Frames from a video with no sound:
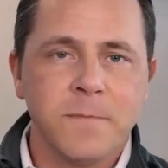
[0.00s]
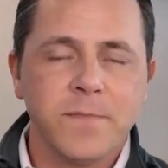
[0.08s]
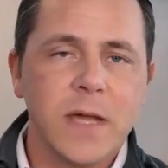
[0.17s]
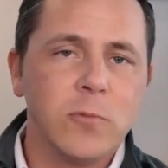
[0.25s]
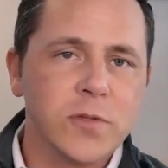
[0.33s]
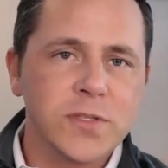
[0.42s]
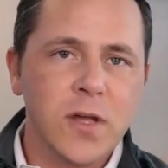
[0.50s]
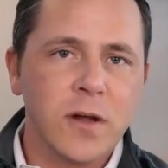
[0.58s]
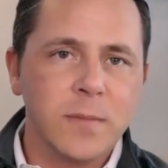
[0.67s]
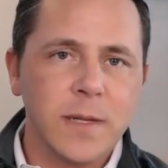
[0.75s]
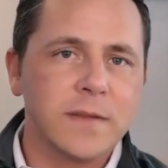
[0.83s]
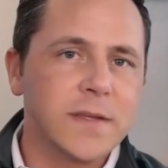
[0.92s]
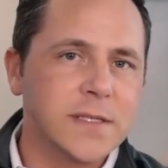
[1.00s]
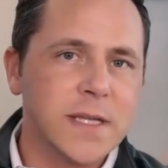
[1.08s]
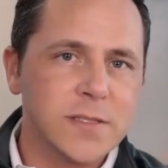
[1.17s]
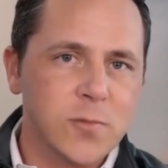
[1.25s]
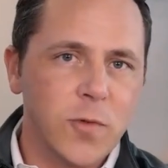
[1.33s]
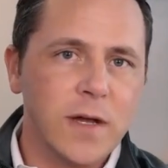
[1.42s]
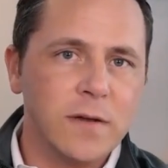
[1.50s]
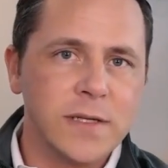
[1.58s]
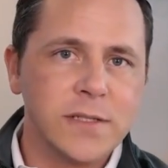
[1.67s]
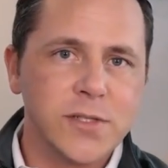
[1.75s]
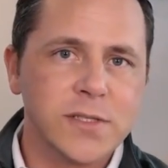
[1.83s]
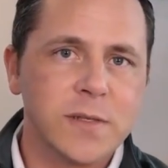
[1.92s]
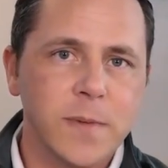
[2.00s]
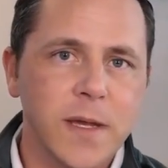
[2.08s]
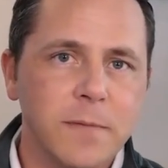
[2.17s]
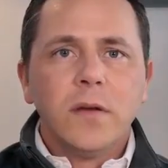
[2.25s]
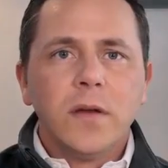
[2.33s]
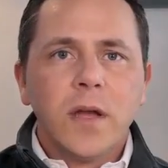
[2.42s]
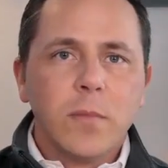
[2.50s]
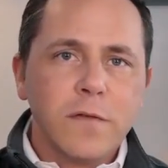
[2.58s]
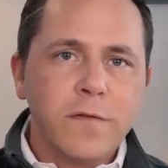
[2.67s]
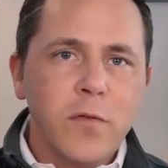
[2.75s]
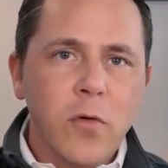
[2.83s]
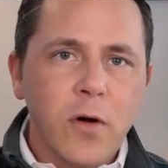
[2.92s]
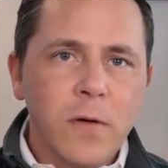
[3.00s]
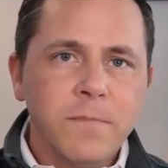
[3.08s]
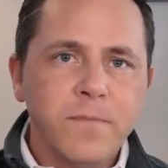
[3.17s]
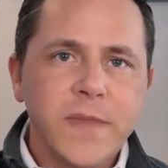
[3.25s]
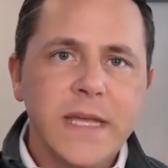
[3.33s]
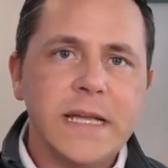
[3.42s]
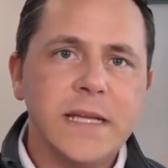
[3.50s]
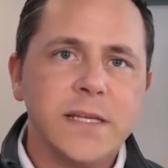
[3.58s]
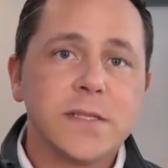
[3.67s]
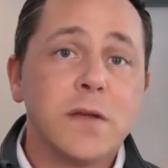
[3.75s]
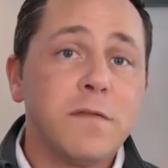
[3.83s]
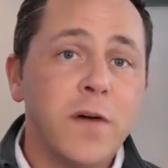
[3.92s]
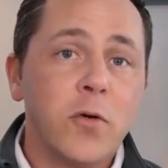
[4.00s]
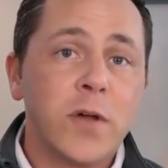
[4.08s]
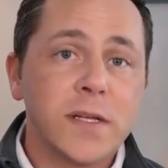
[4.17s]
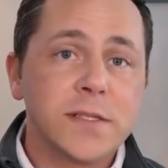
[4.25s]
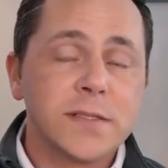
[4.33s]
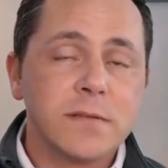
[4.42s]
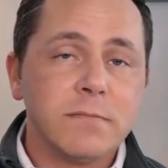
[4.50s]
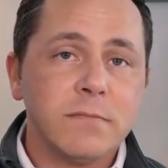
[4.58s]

And we'll talk about this as well in just a bit. Number 4 is focus.